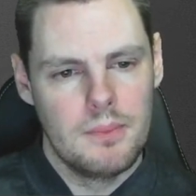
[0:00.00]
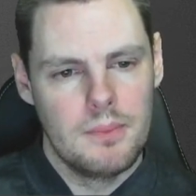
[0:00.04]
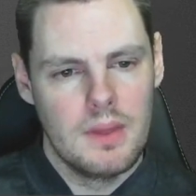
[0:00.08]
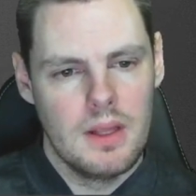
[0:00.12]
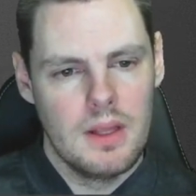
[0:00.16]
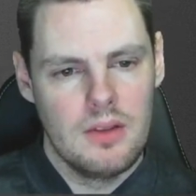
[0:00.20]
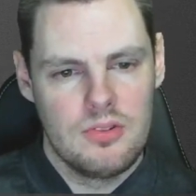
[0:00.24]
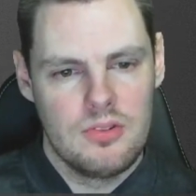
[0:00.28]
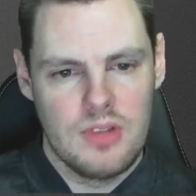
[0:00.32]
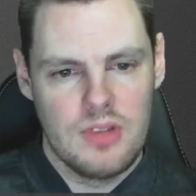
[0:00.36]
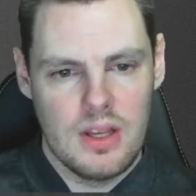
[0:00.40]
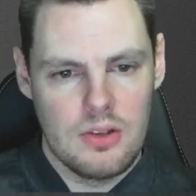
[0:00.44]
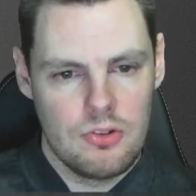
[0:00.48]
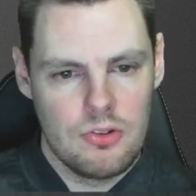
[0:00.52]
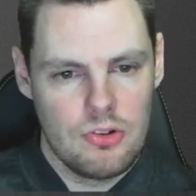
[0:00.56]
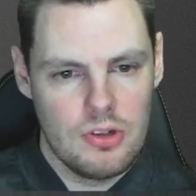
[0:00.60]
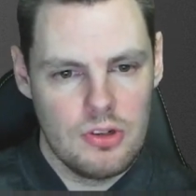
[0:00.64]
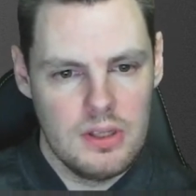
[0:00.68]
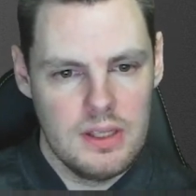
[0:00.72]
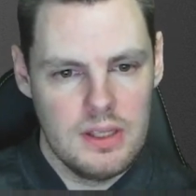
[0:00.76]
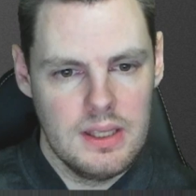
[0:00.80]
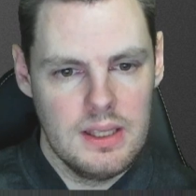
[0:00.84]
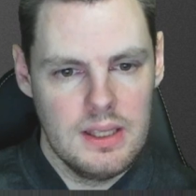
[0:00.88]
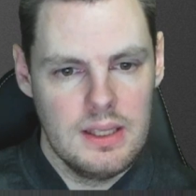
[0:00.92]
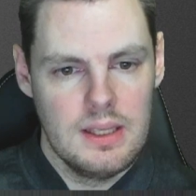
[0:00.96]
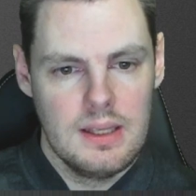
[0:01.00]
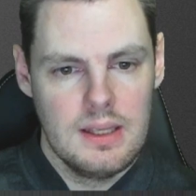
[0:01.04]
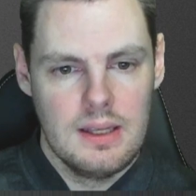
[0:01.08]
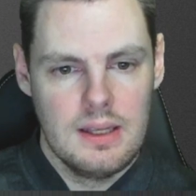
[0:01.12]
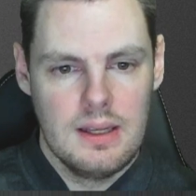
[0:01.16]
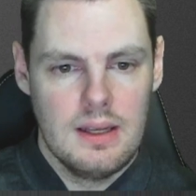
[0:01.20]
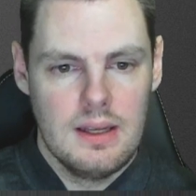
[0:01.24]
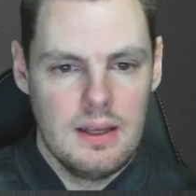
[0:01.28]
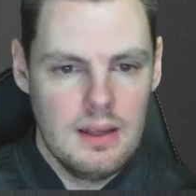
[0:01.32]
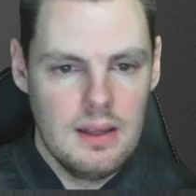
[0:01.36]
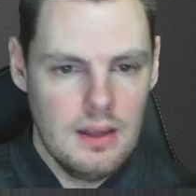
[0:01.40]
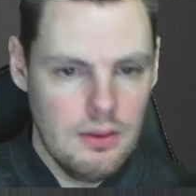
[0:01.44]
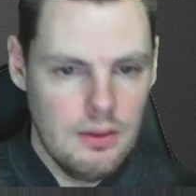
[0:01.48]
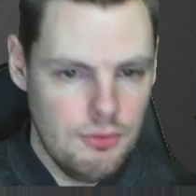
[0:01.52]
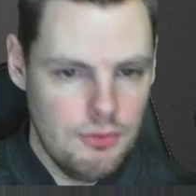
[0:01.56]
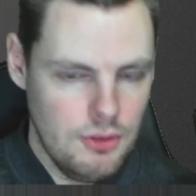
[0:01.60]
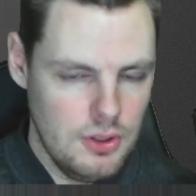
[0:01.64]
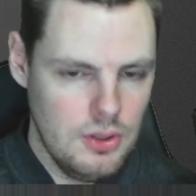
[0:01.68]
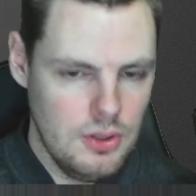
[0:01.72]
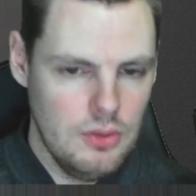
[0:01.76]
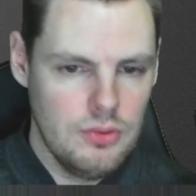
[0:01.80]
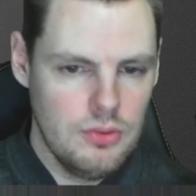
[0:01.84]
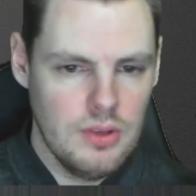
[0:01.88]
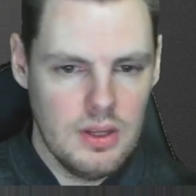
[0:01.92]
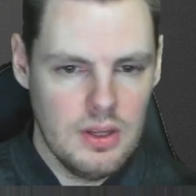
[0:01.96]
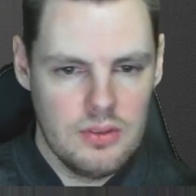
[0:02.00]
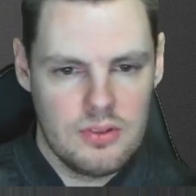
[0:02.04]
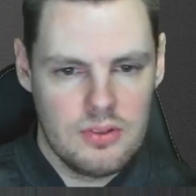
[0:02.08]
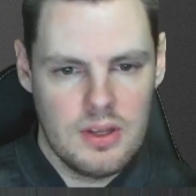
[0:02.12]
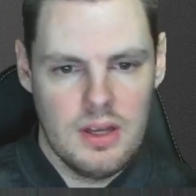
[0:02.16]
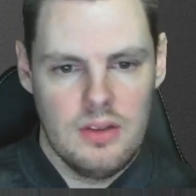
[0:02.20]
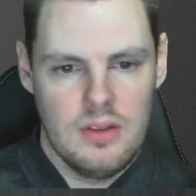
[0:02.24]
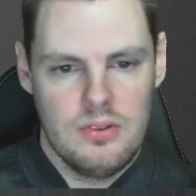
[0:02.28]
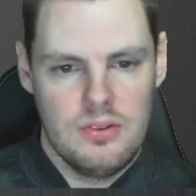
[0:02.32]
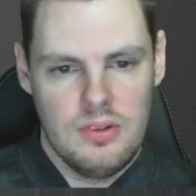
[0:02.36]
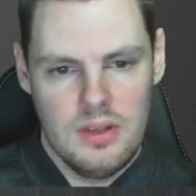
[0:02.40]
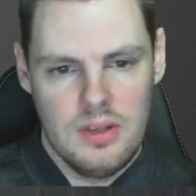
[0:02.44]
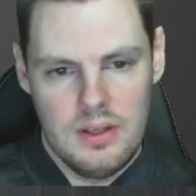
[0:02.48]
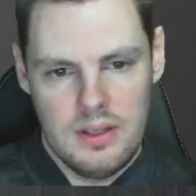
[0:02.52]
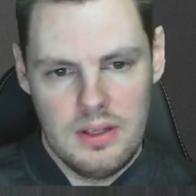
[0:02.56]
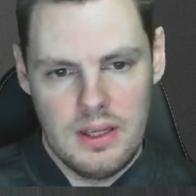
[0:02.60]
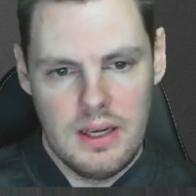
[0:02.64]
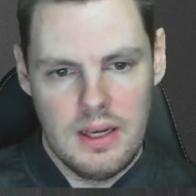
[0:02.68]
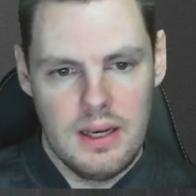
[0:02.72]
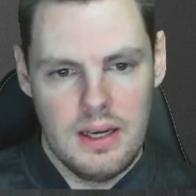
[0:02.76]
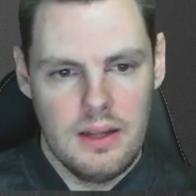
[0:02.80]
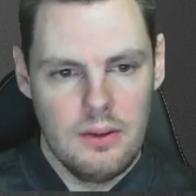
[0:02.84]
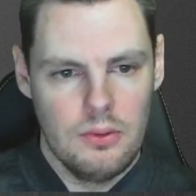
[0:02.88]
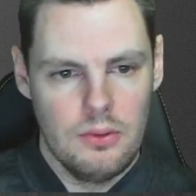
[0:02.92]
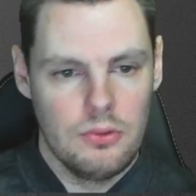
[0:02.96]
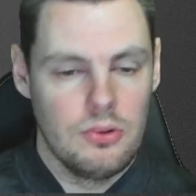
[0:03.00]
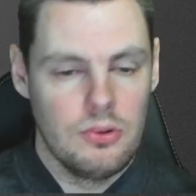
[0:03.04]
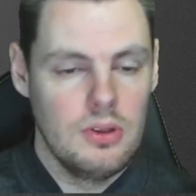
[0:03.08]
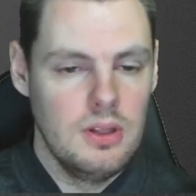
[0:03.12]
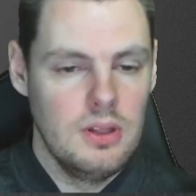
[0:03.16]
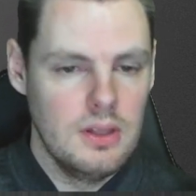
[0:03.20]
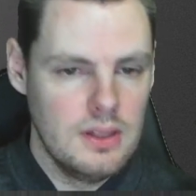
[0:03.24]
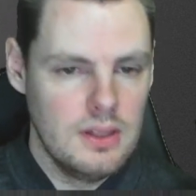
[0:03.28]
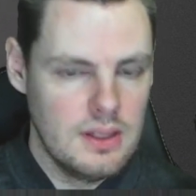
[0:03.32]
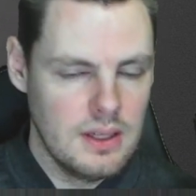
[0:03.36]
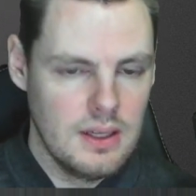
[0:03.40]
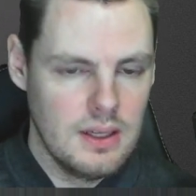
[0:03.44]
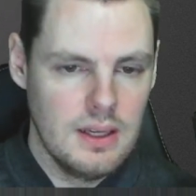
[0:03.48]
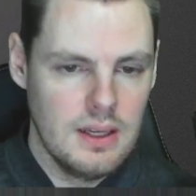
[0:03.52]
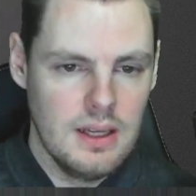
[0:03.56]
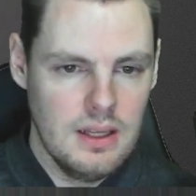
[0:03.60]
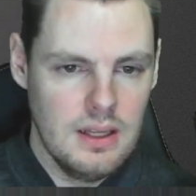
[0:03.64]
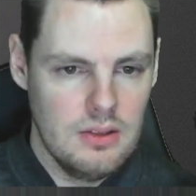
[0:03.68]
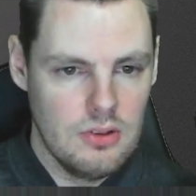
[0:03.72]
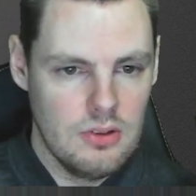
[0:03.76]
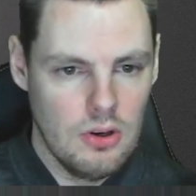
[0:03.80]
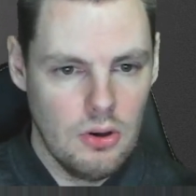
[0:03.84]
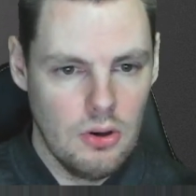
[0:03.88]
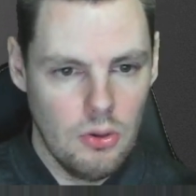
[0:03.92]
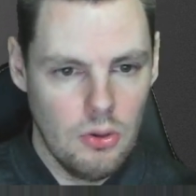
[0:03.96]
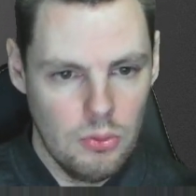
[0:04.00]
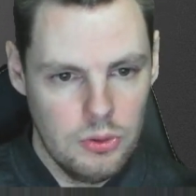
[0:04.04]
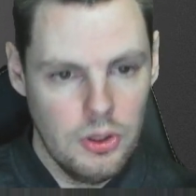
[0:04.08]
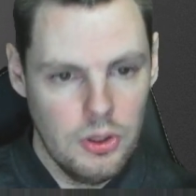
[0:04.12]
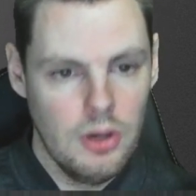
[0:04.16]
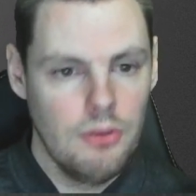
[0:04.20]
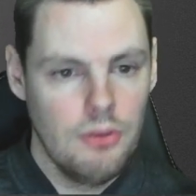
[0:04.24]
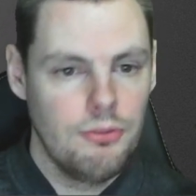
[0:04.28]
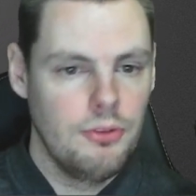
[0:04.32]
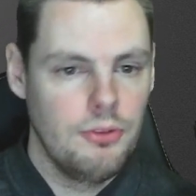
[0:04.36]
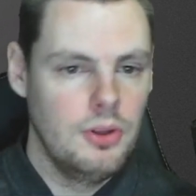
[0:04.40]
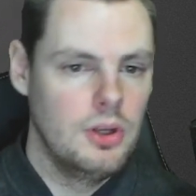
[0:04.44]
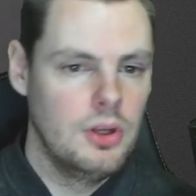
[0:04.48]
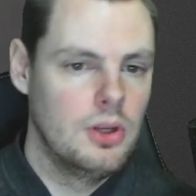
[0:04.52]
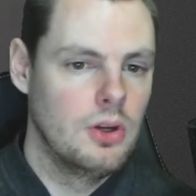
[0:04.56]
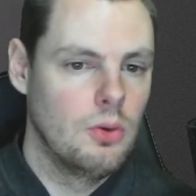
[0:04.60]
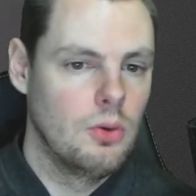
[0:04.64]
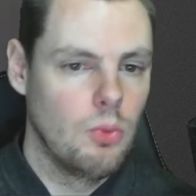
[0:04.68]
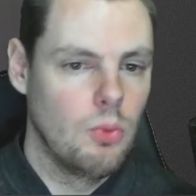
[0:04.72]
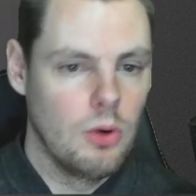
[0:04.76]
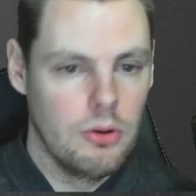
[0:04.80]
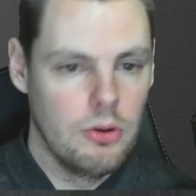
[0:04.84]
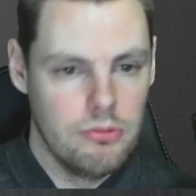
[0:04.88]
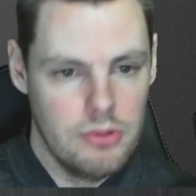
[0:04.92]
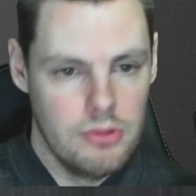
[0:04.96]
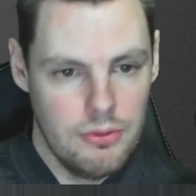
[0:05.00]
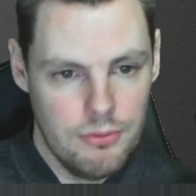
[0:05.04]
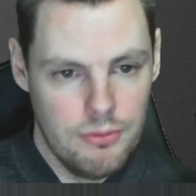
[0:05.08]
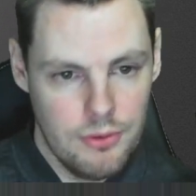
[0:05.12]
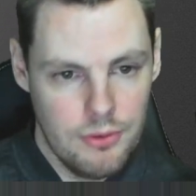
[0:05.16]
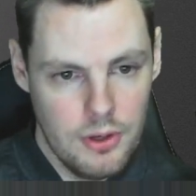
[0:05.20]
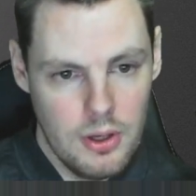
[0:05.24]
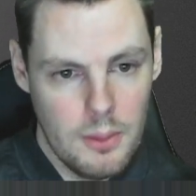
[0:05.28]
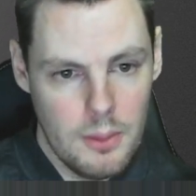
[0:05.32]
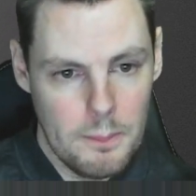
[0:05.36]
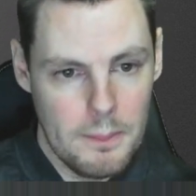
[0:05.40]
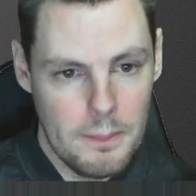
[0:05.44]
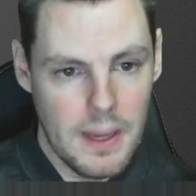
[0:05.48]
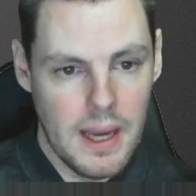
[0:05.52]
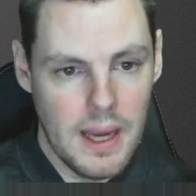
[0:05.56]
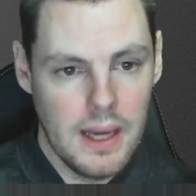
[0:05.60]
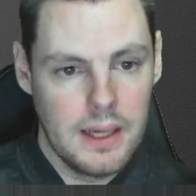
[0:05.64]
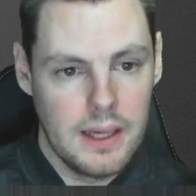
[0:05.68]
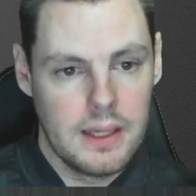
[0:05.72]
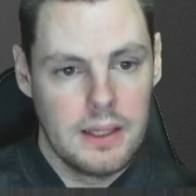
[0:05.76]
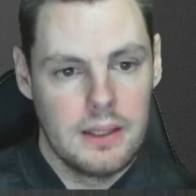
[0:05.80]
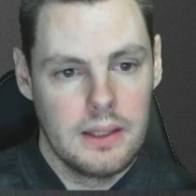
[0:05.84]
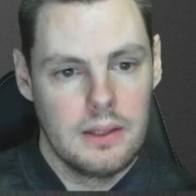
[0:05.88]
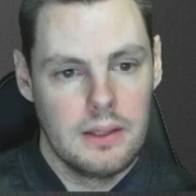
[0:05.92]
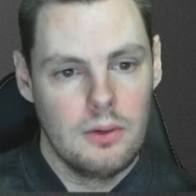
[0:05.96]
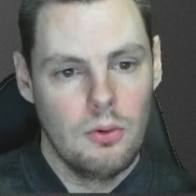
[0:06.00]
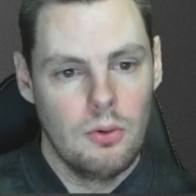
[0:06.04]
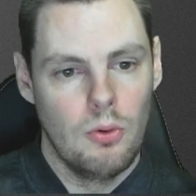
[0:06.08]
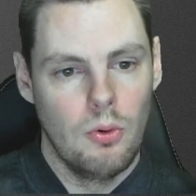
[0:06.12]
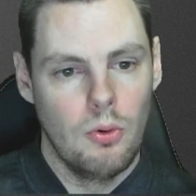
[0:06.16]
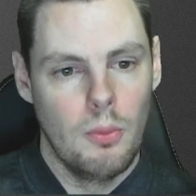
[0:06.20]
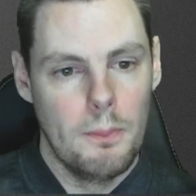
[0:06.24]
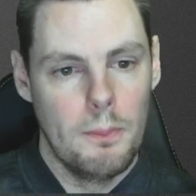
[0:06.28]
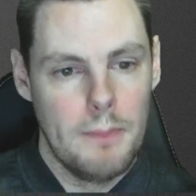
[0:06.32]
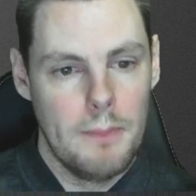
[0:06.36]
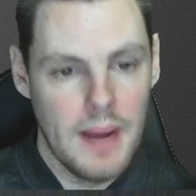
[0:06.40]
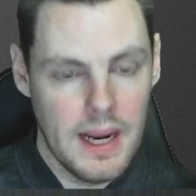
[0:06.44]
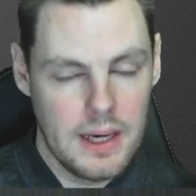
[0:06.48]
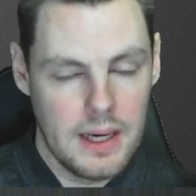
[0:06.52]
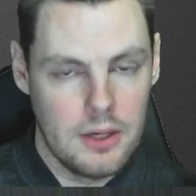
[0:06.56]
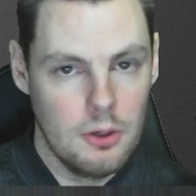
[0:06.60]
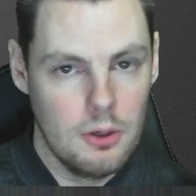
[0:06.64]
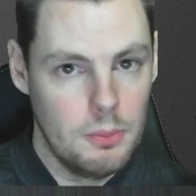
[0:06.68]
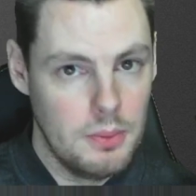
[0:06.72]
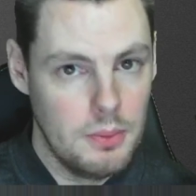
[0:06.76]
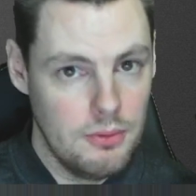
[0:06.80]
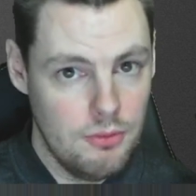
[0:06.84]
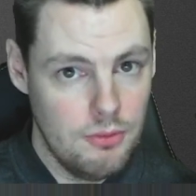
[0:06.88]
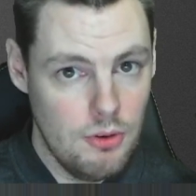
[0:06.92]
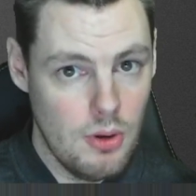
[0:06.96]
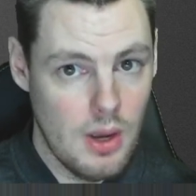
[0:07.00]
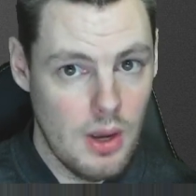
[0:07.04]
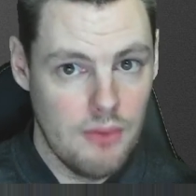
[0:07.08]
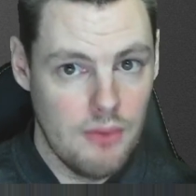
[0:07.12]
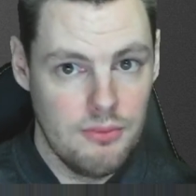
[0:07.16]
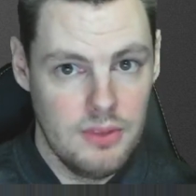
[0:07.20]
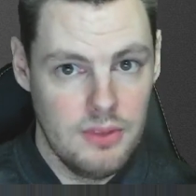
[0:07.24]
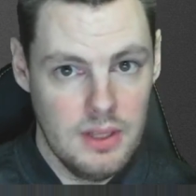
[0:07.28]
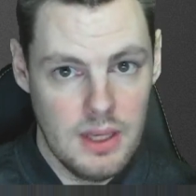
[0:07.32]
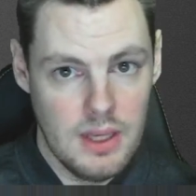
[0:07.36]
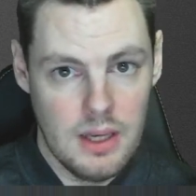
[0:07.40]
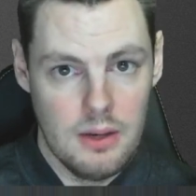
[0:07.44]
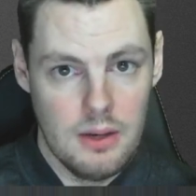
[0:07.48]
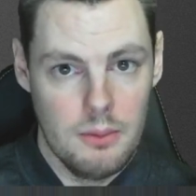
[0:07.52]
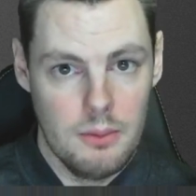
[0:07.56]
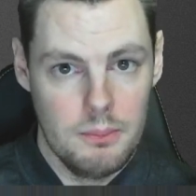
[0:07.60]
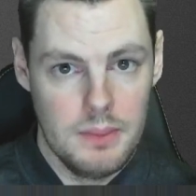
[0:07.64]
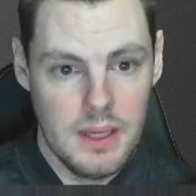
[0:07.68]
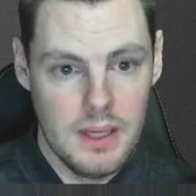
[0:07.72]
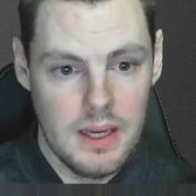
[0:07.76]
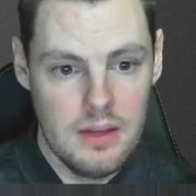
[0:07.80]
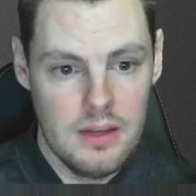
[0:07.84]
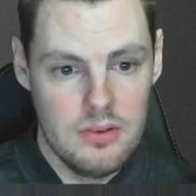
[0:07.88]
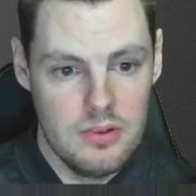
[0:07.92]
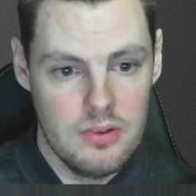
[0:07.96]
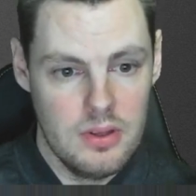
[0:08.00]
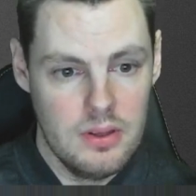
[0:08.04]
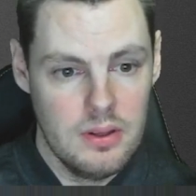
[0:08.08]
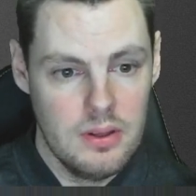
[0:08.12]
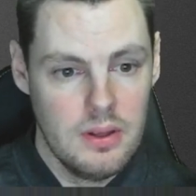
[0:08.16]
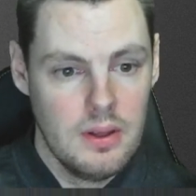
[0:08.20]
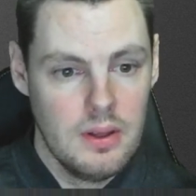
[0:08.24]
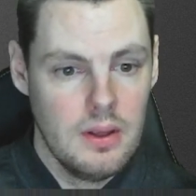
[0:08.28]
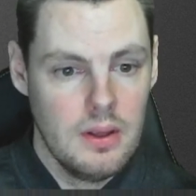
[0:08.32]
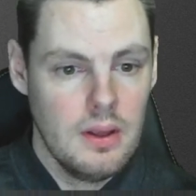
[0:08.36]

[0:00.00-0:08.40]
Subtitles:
Essentially, if you're using SKSE and DLLs, you're going to need to hold off. You're going to want to revert back or back up if you haven't yet updated,